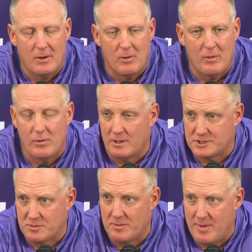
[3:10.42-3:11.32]
Well,
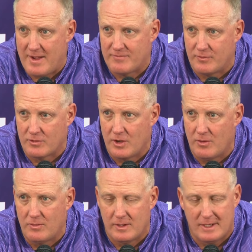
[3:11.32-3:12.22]
Willis will be back full
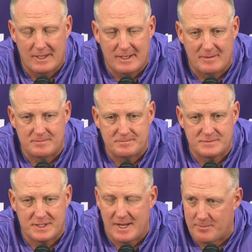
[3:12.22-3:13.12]
go um,
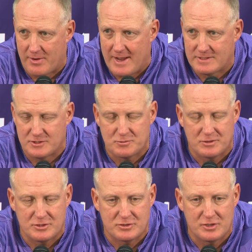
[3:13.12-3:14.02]
today at practice,
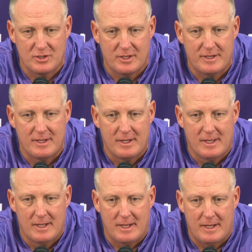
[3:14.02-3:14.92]
which is good.
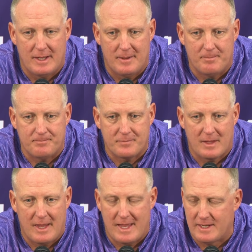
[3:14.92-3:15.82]
Um,
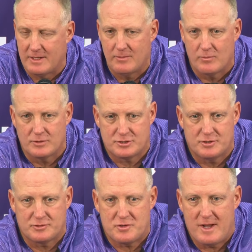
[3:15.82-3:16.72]
Hadley, we're
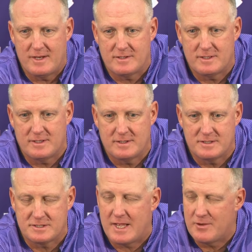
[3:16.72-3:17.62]
still trying to
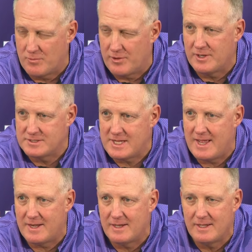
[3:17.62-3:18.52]
decide where he's
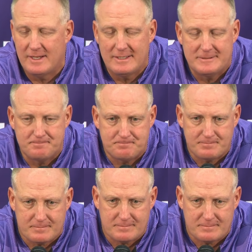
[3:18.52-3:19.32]
at um,